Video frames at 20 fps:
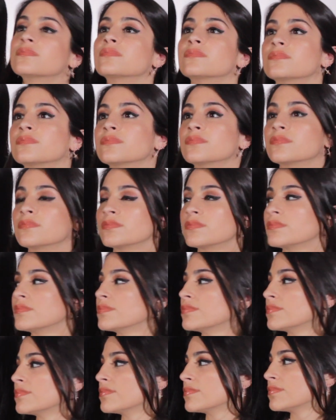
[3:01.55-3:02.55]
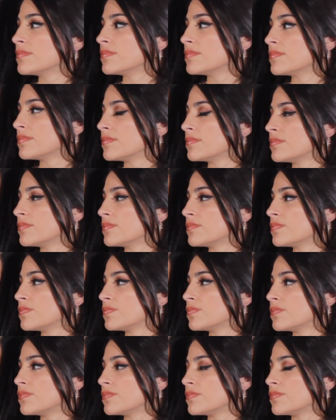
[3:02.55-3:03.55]

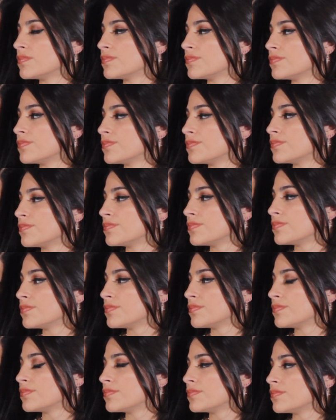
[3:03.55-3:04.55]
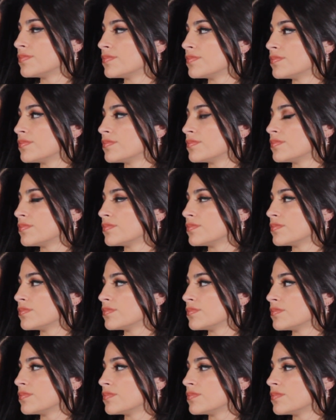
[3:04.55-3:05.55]

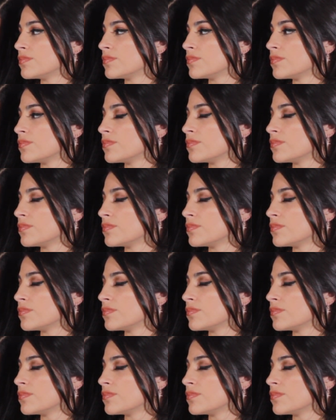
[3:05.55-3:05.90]
[no speech]